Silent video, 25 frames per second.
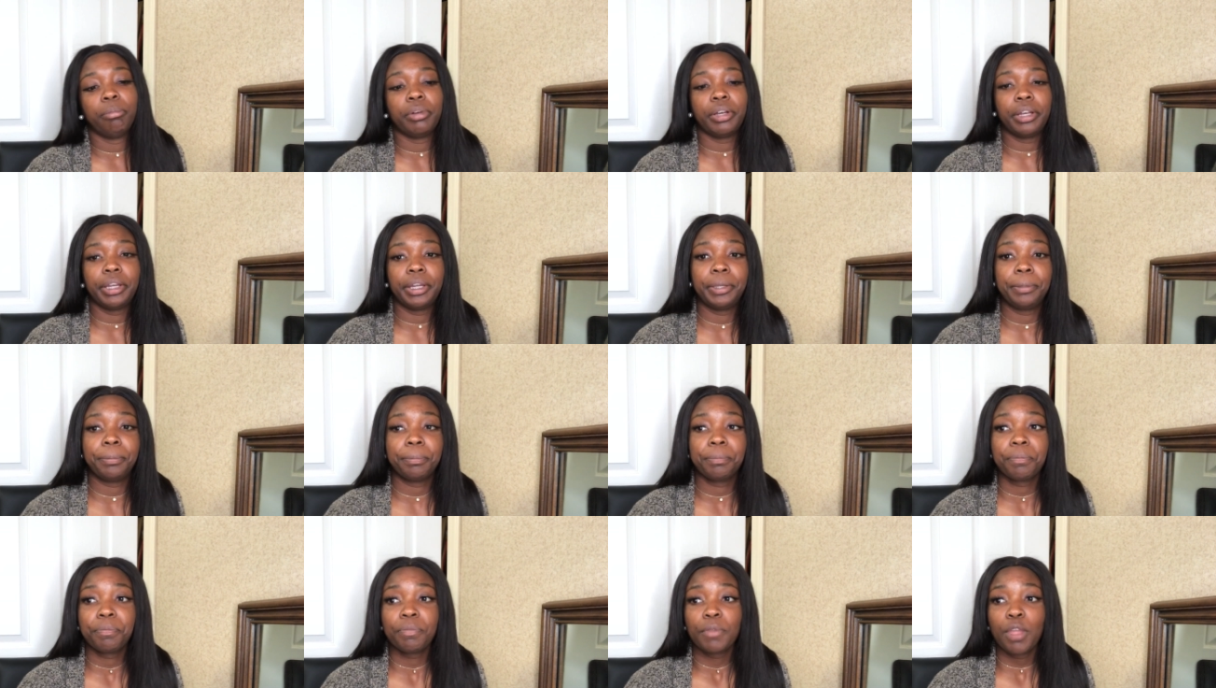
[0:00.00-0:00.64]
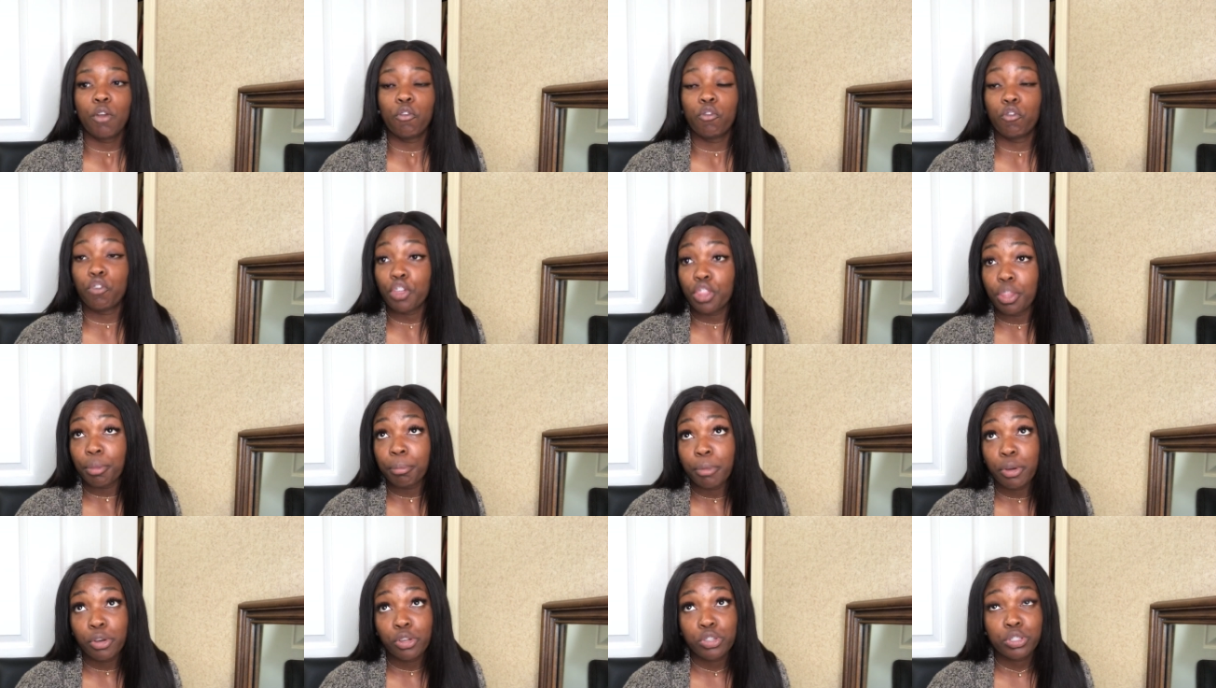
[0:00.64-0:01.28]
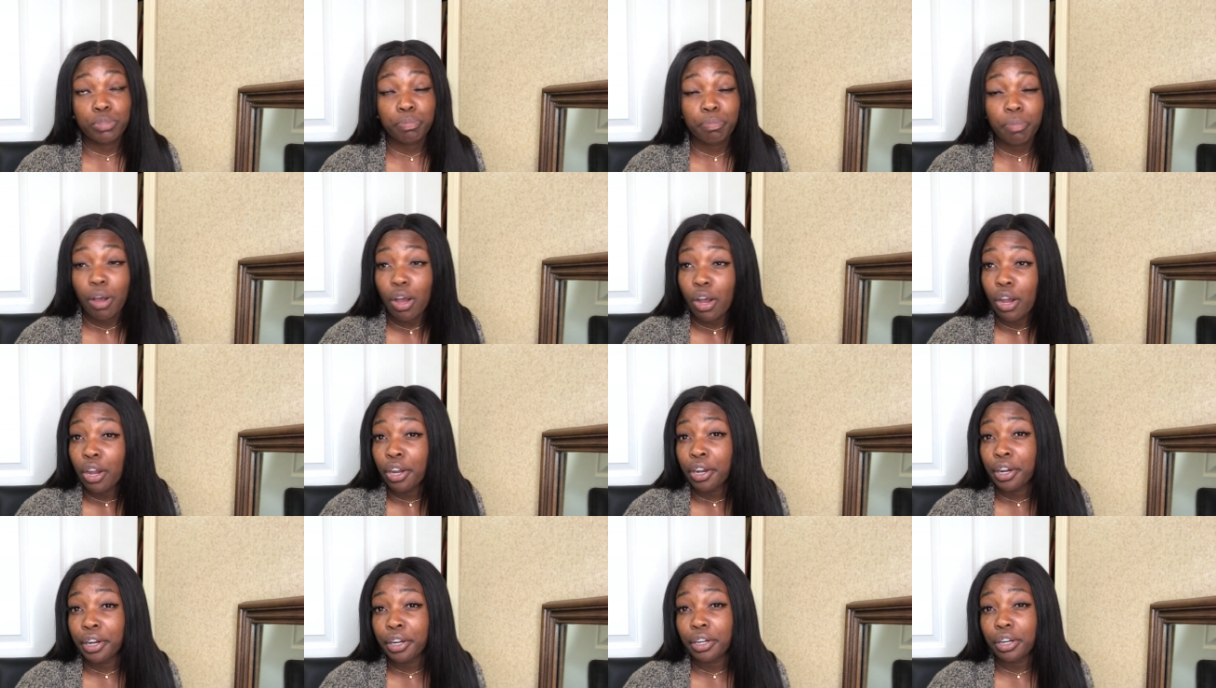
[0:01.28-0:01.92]
But for the most
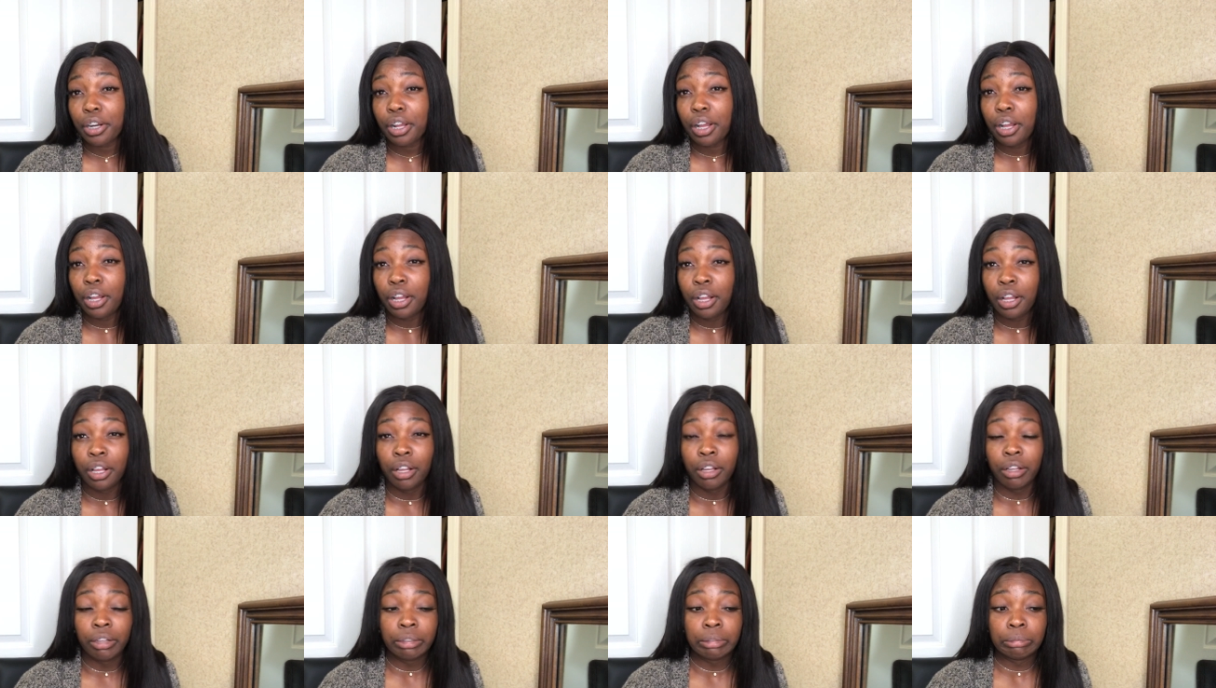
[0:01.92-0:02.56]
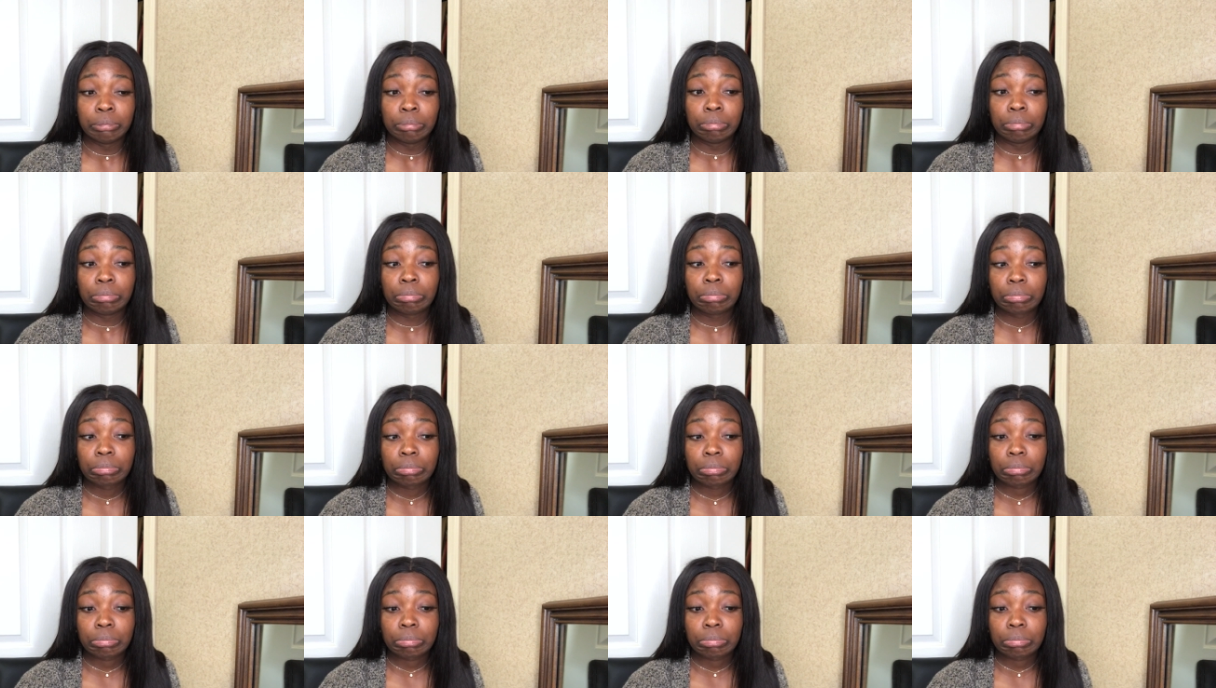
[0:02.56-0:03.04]
part, um,